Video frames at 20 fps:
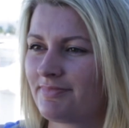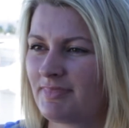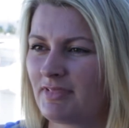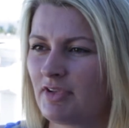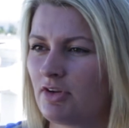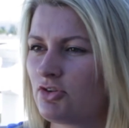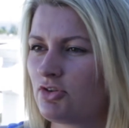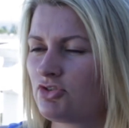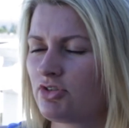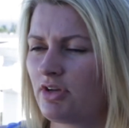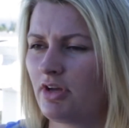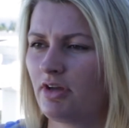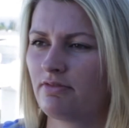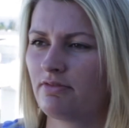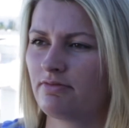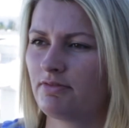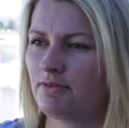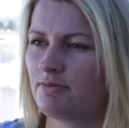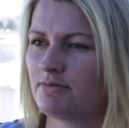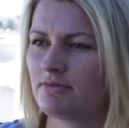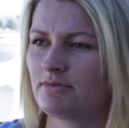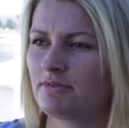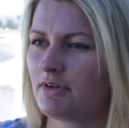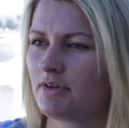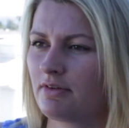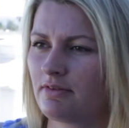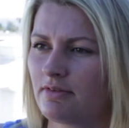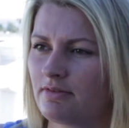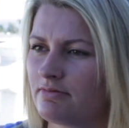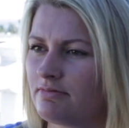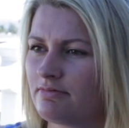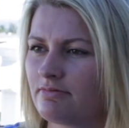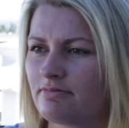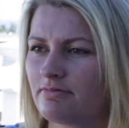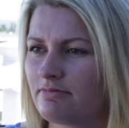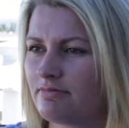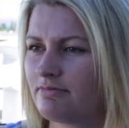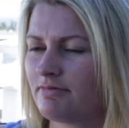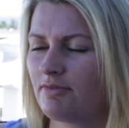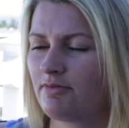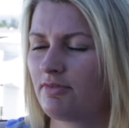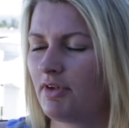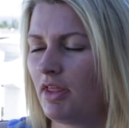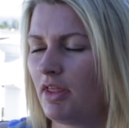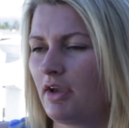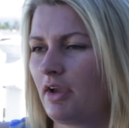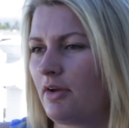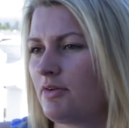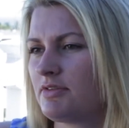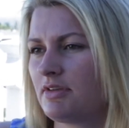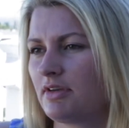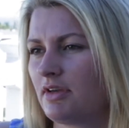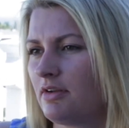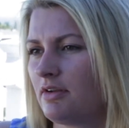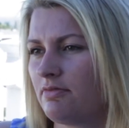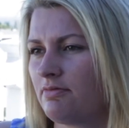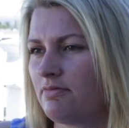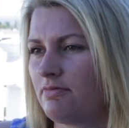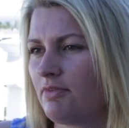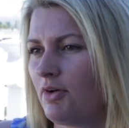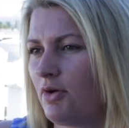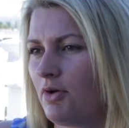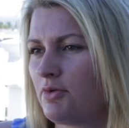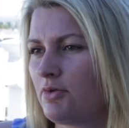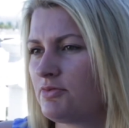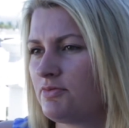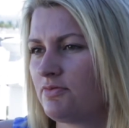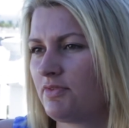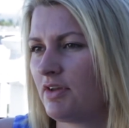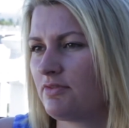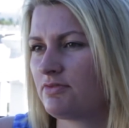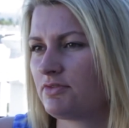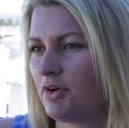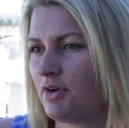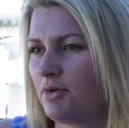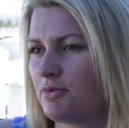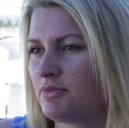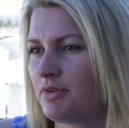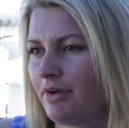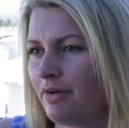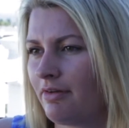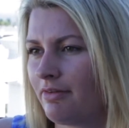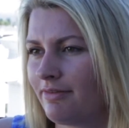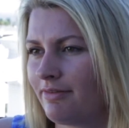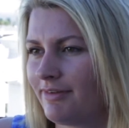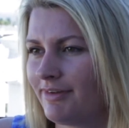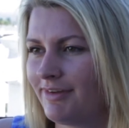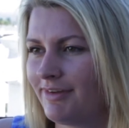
had a chef. It was like felt like I was like in a 5-star hotel.